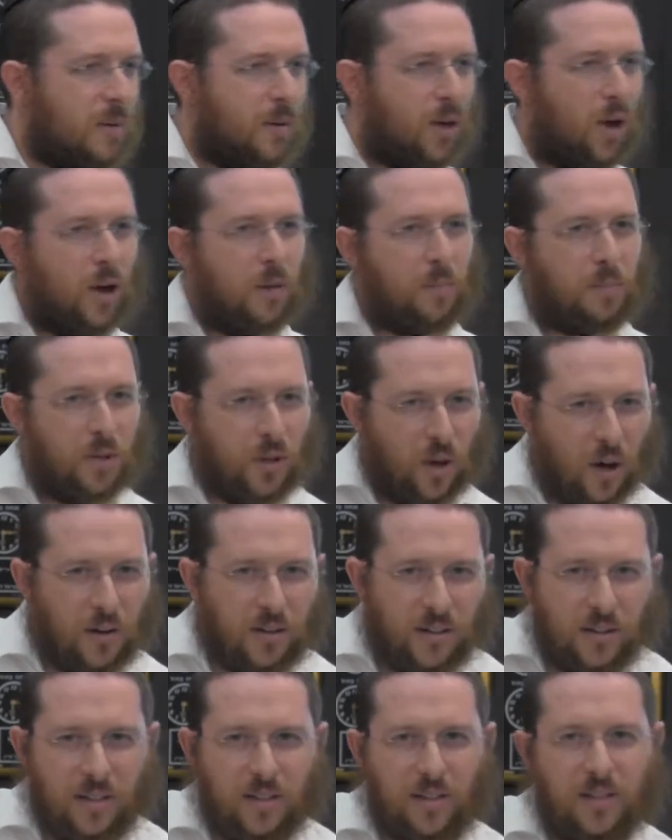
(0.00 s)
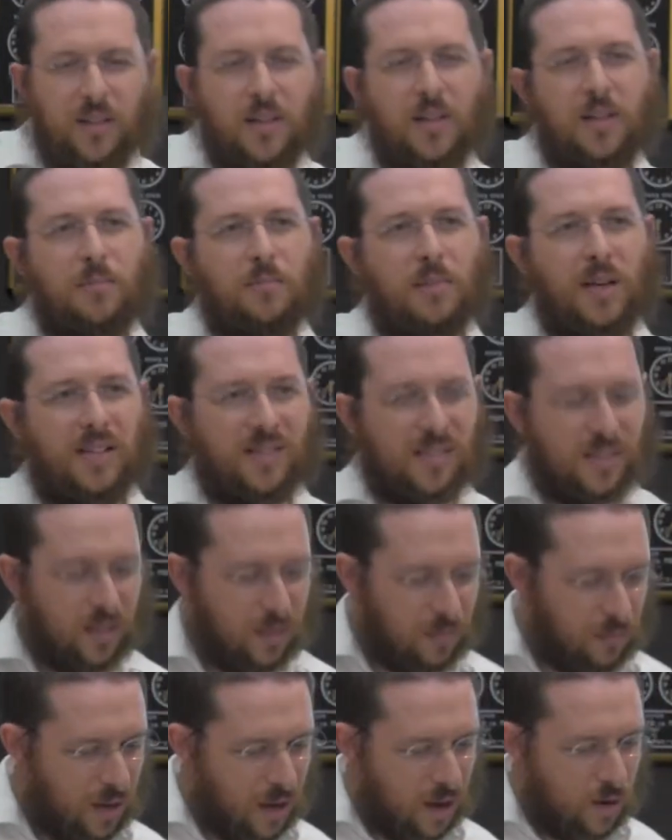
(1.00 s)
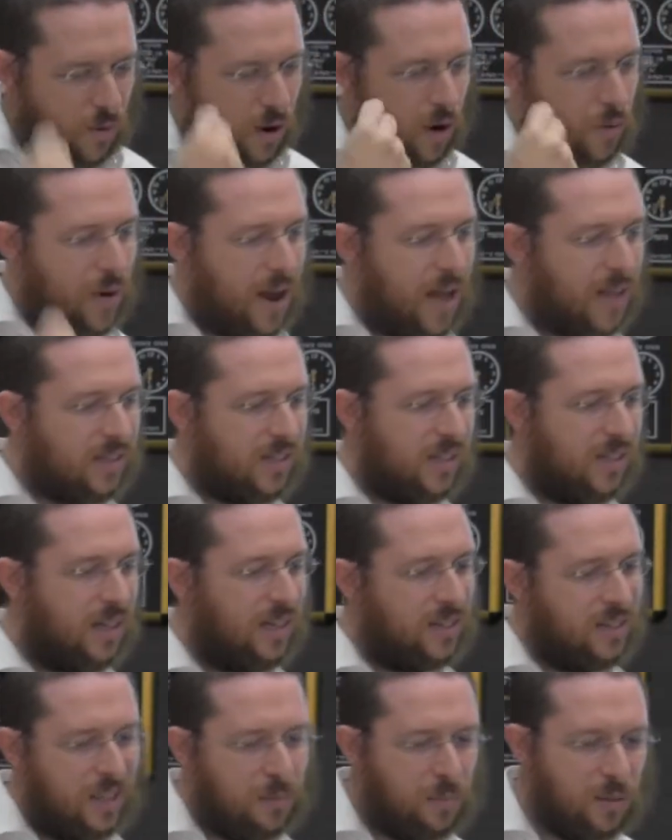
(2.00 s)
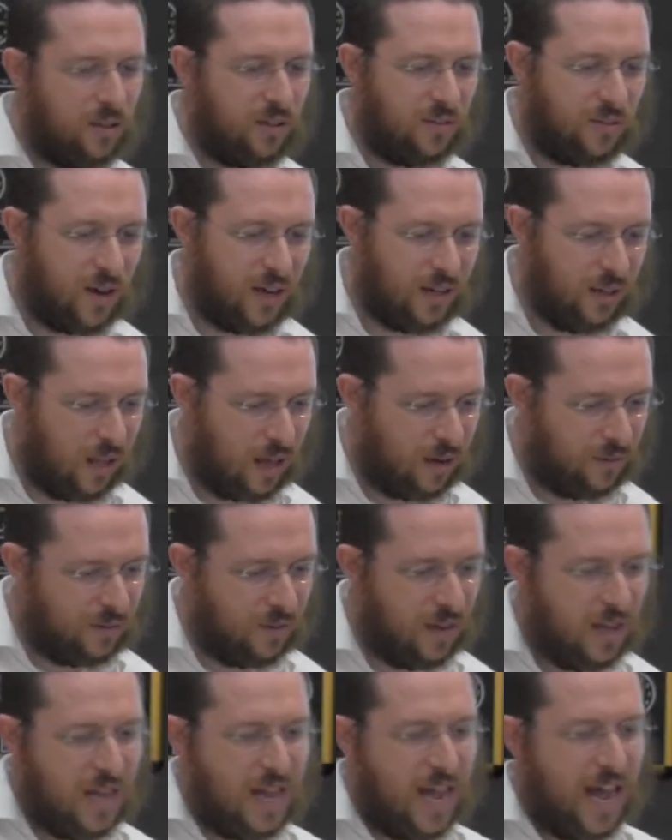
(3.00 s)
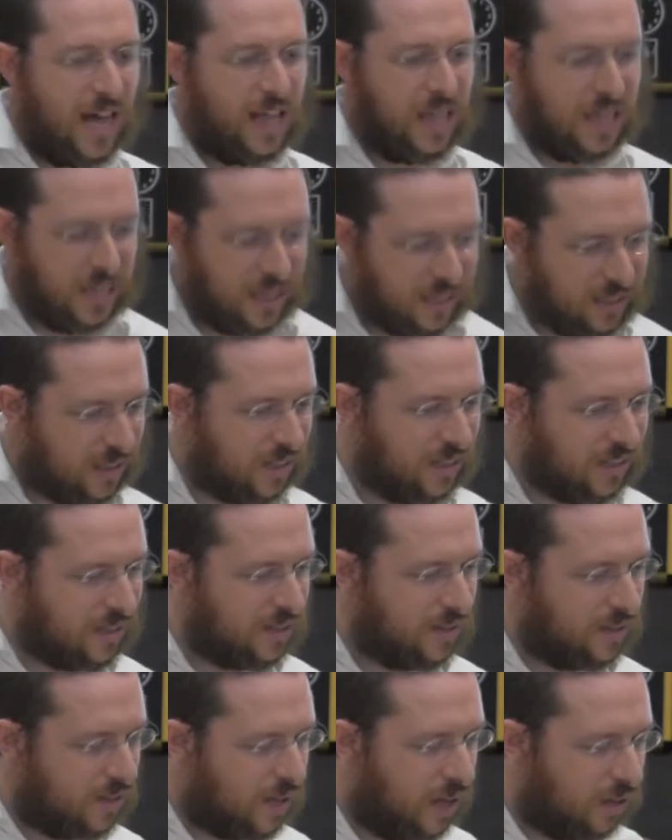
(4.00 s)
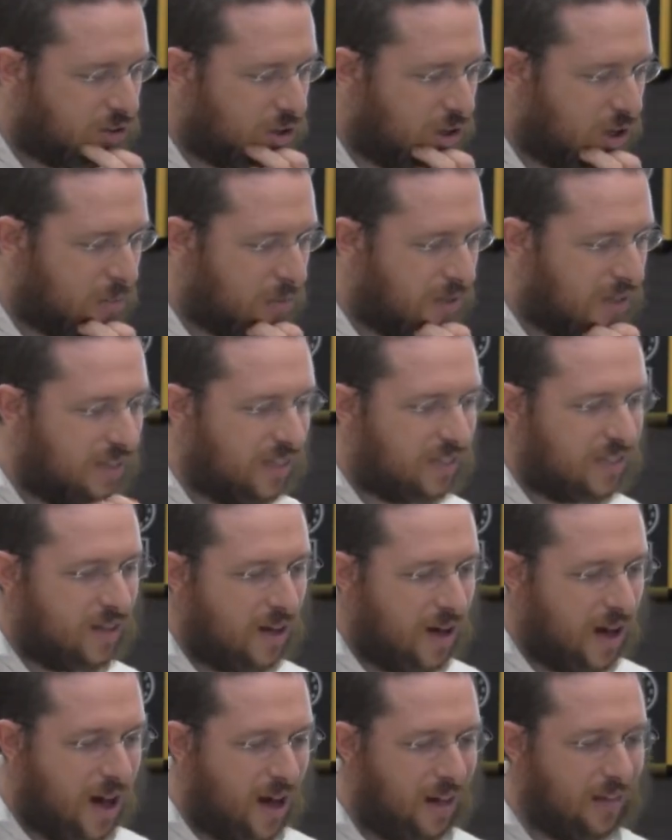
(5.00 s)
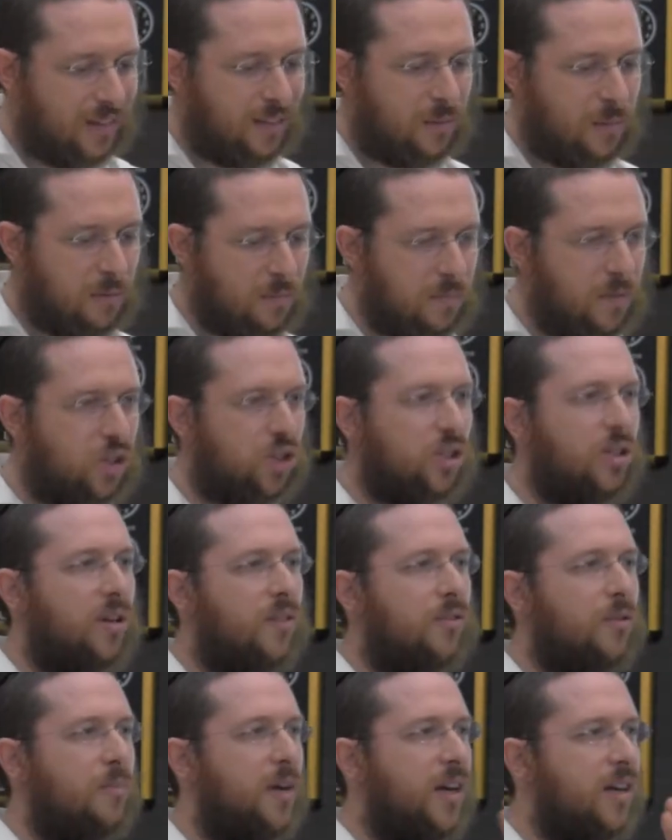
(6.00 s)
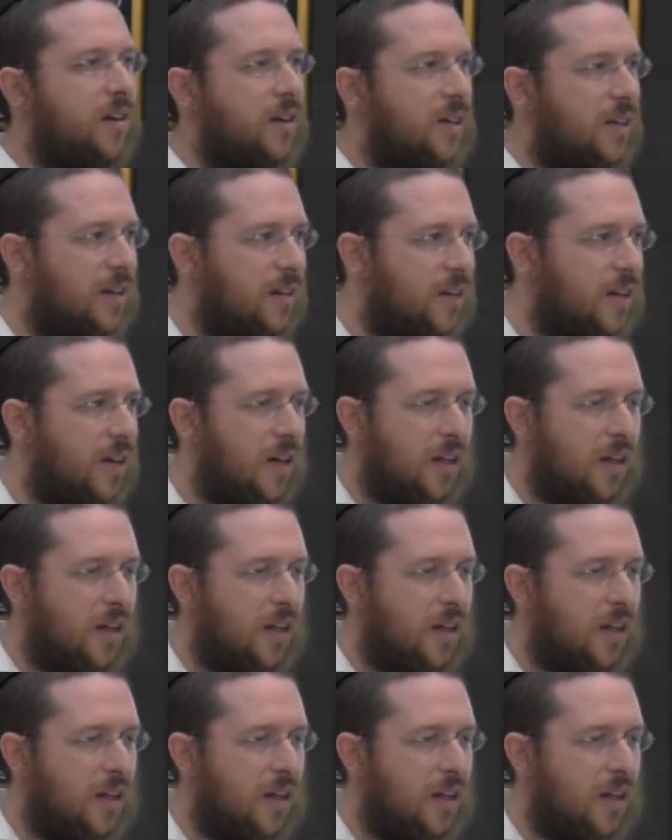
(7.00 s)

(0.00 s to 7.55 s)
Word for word: Going beyond it means arousing a deeper divine love. And this is the Alter Rebbe is the ultimate mission of a Benoni.